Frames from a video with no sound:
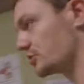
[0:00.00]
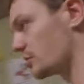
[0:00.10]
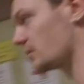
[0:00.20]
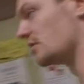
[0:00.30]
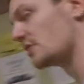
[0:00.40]

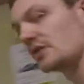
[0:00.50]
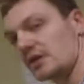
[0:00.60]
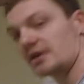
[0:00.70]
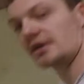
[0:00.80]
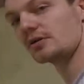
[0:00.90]
or
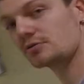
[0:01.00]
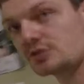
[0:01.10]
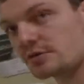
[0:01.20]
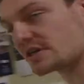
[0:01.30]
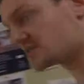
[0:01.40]

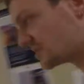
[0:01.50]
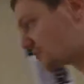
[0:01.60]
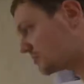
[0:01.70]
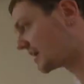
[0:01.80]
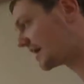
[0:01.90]
do this and
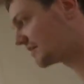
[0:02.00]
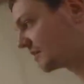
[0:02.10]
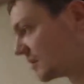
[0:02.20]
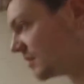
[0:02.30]
do that.